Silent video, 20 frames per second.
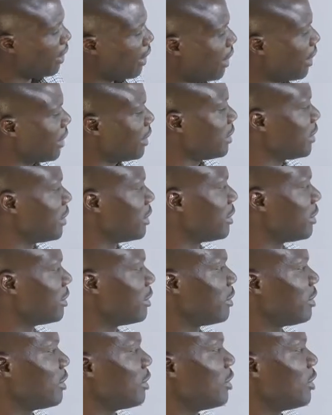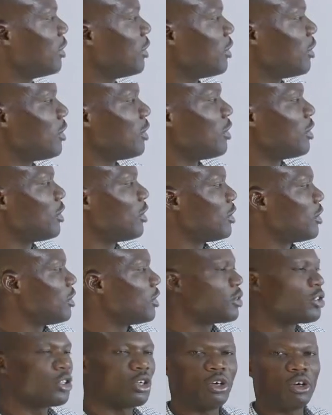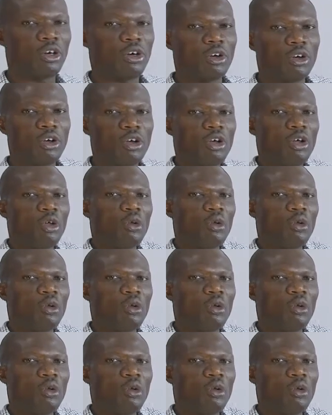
8. So